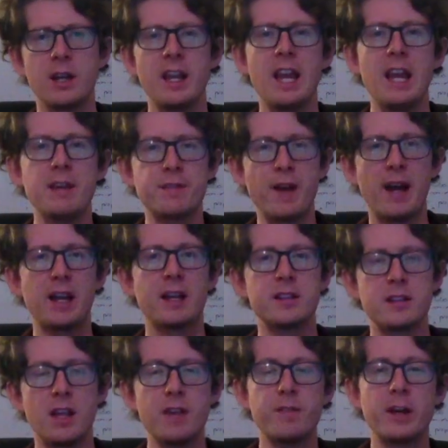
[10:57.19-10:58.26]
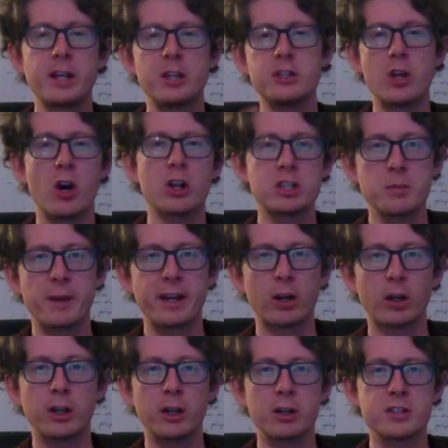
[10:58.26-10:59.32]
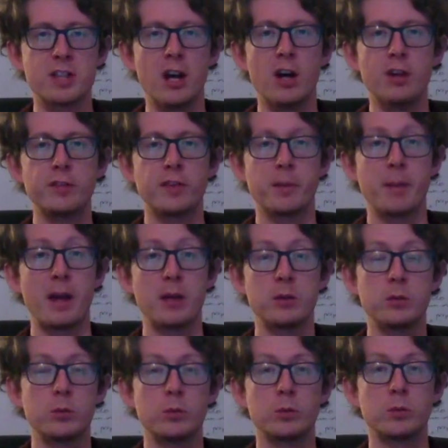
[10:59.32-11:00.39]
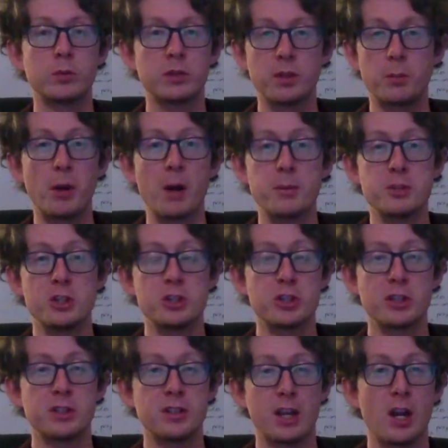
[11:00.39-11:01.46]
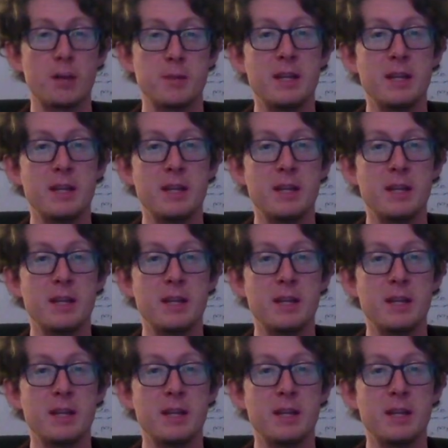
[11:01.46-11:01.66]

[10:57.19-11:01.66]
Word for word: if Allah, if I could talk to my earlier self about the proposition that I'm